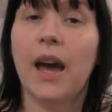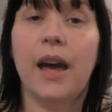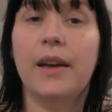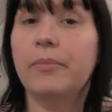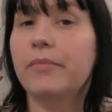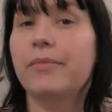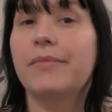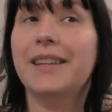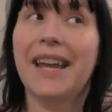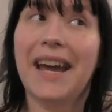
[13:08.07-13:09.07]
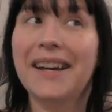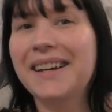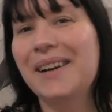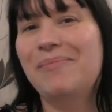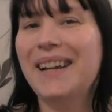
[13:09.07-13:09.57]
Um, so yeah,
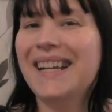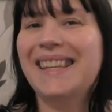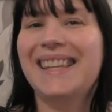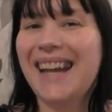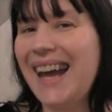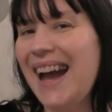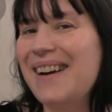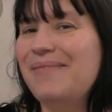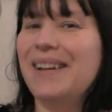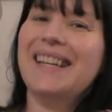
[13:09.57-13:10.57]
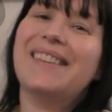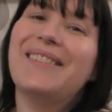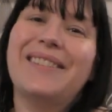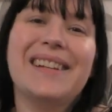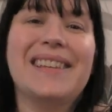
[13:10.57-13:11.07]
go please check out Minx
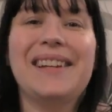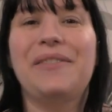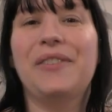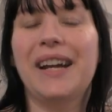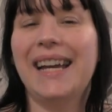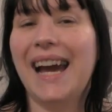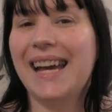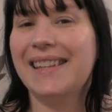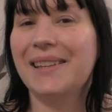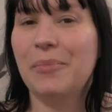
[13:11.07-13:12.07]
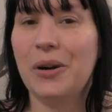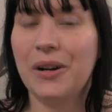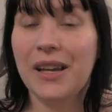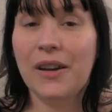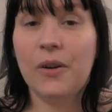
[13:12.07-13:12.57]
Laura one two three A S M R.